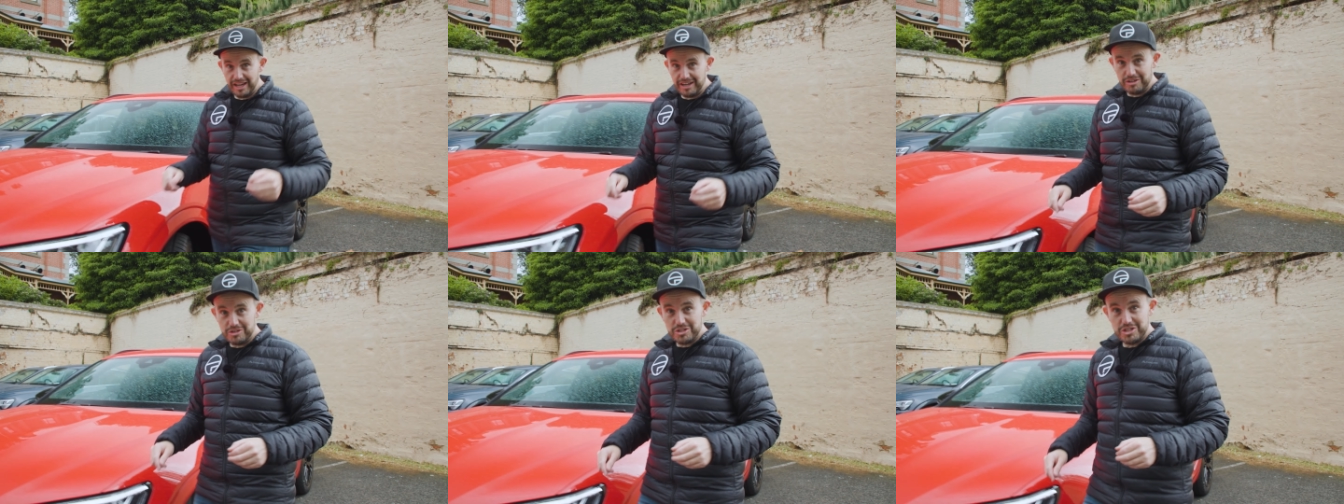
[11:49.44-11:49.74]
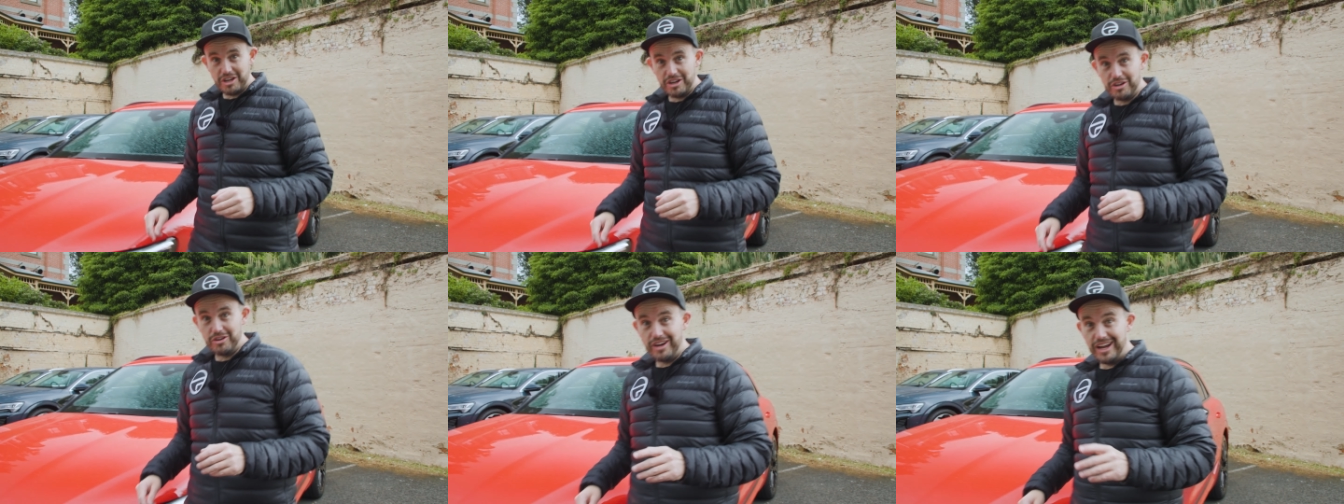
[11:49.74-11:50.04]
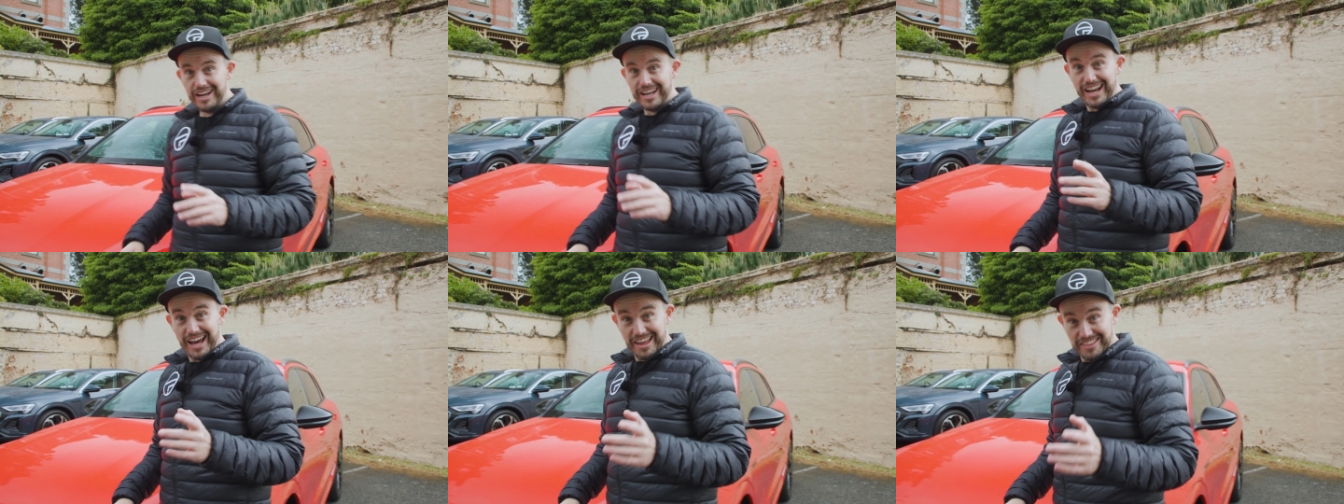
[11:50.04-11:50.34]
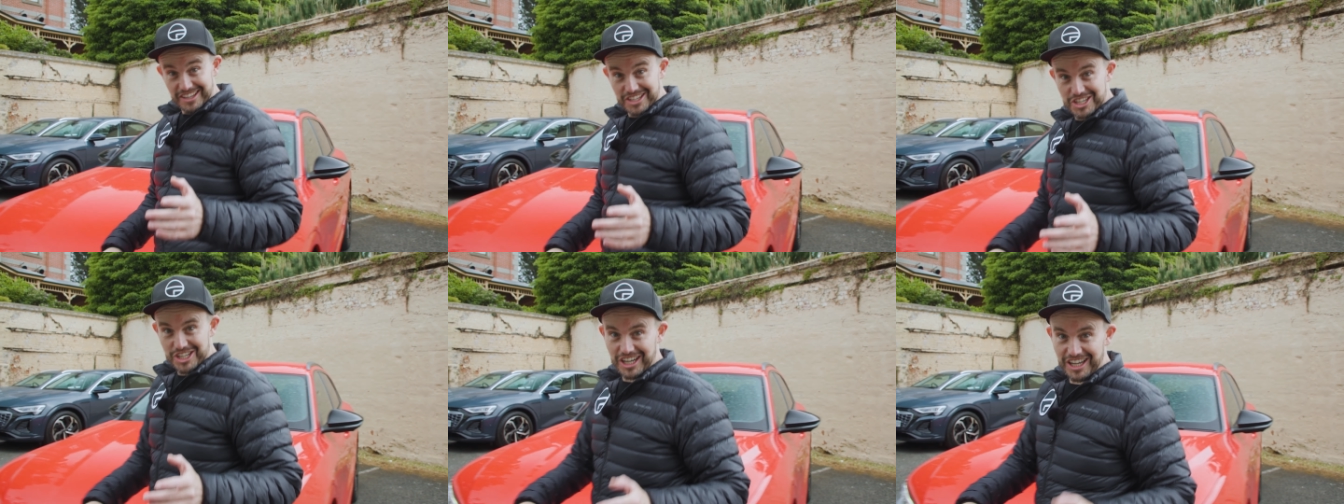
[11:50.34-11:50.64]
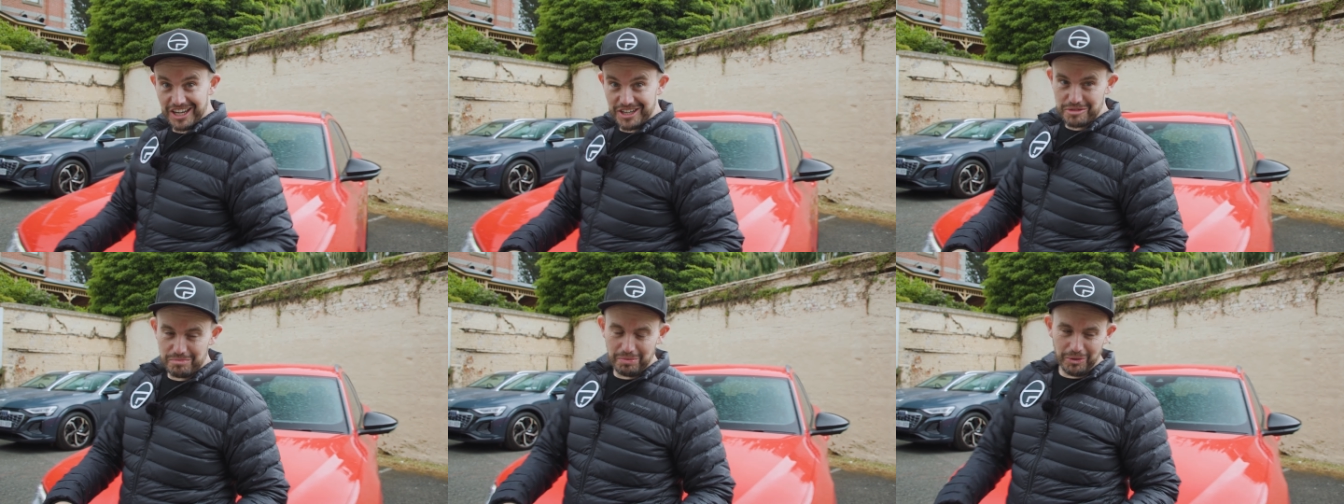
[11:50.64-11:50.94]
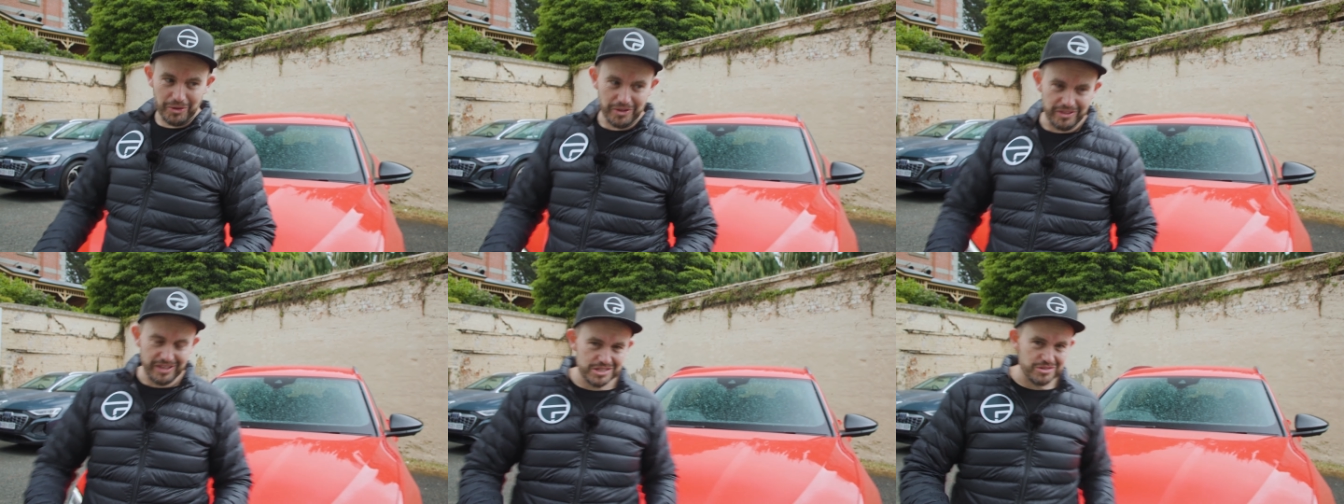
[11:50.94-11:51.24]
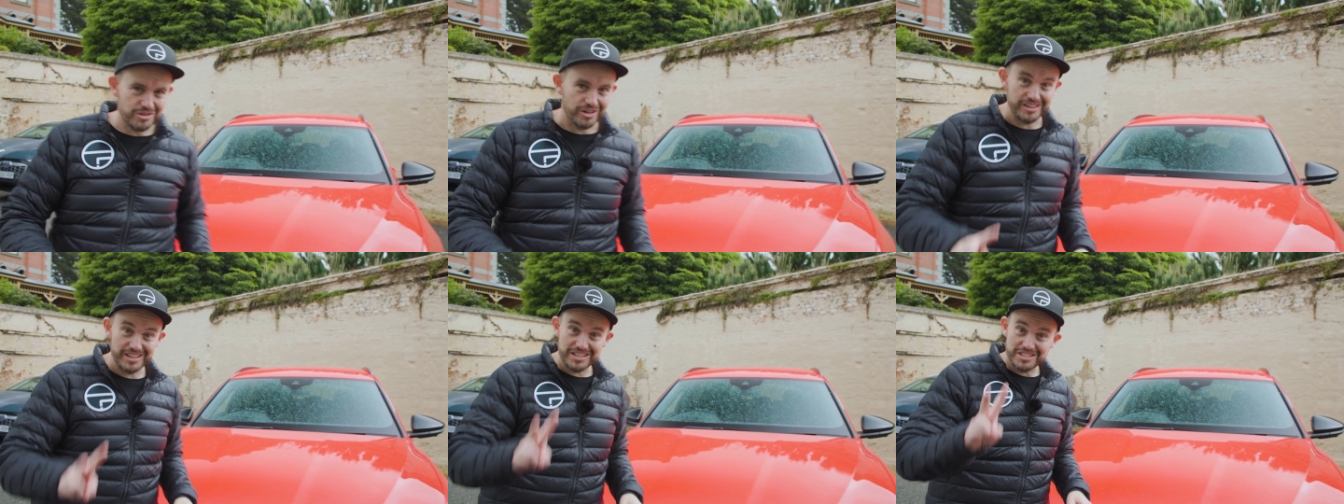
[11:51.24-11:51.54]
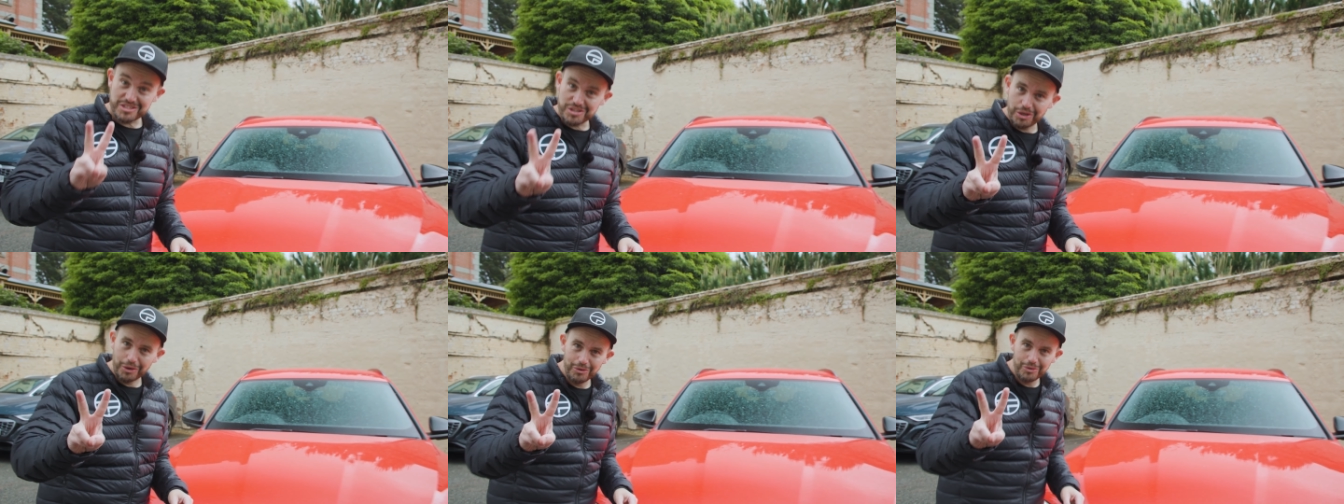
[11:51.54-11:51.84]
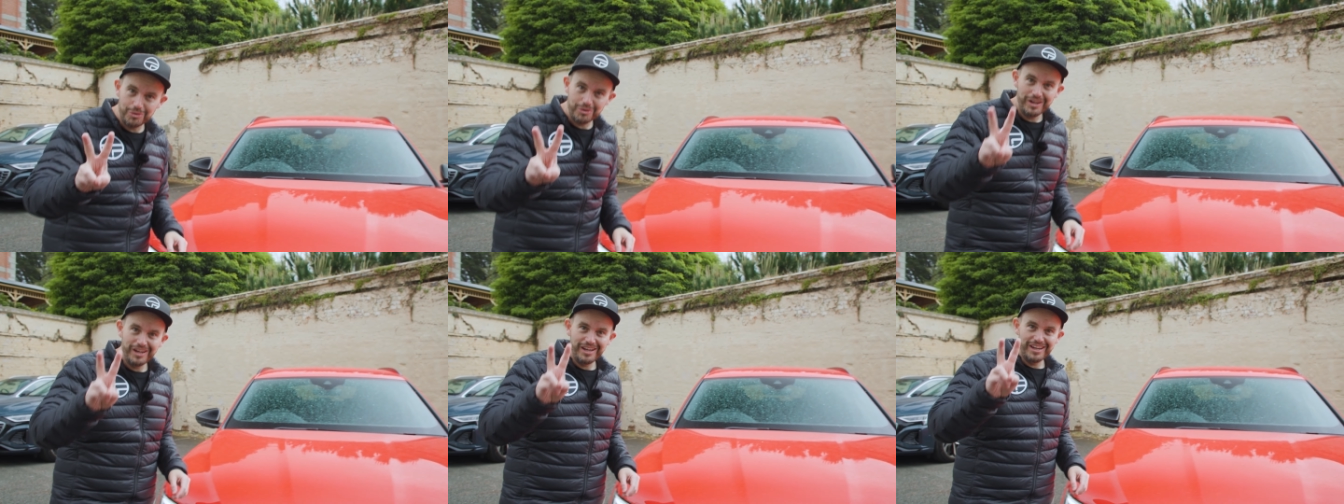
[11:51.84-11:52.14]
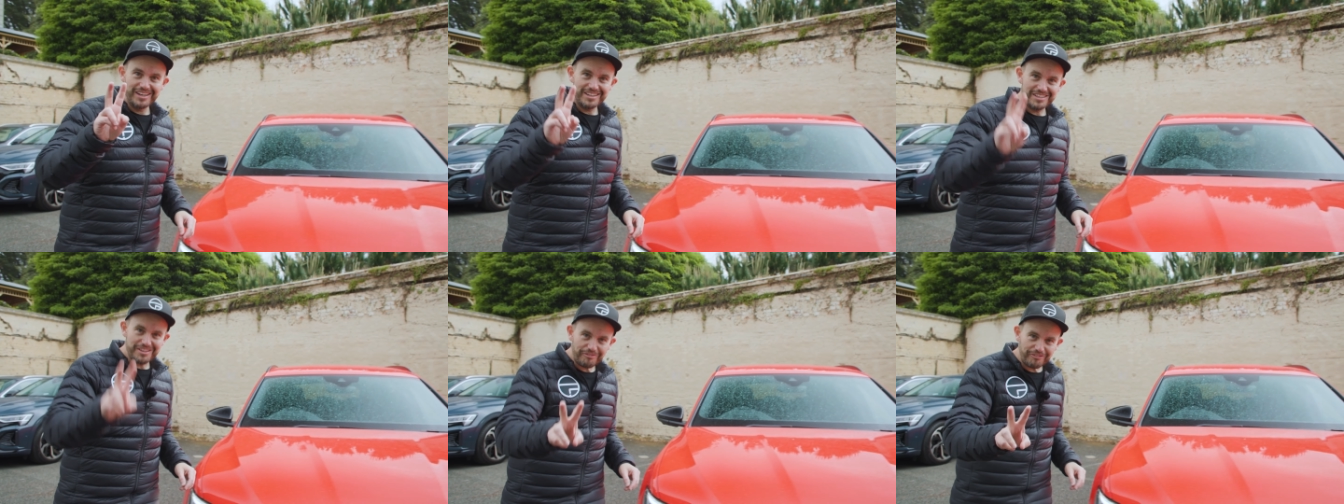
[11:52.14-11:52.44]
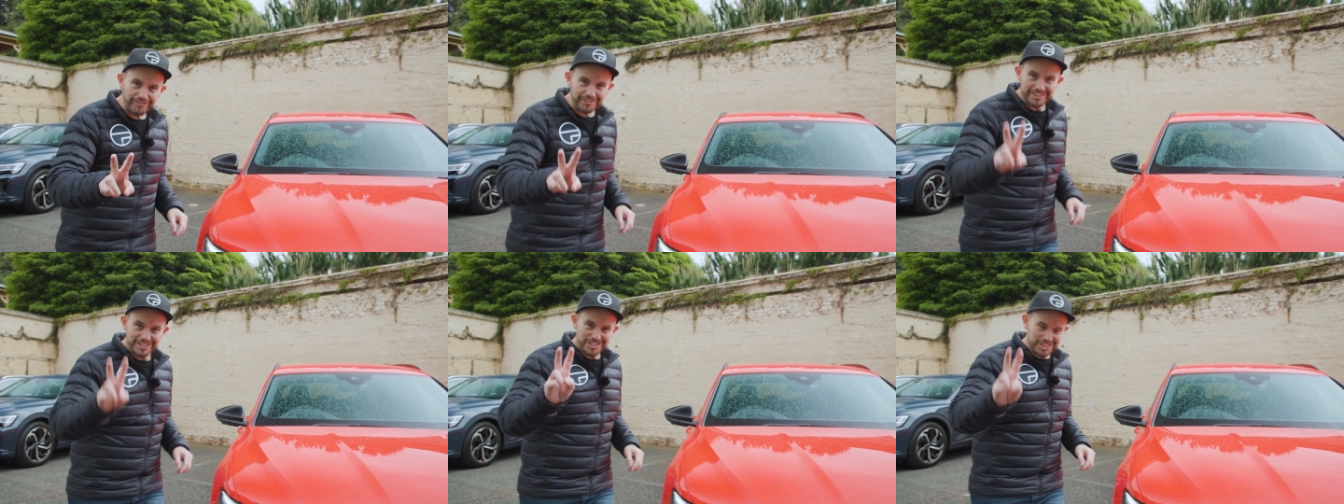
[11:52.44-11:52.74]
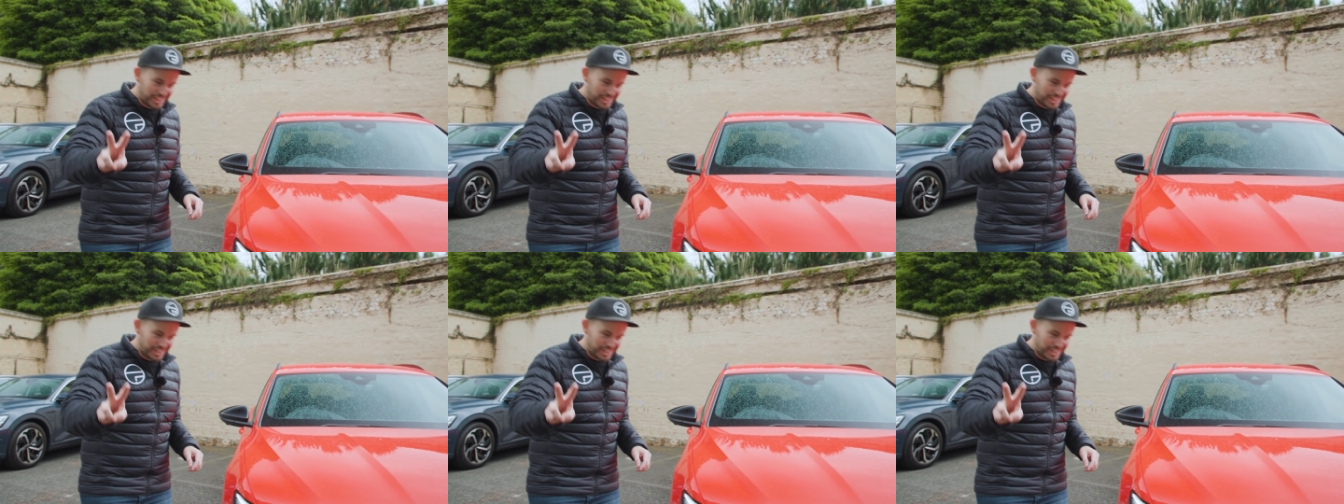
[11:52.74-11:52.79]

and I'll show you another charge port. That's right, there's two different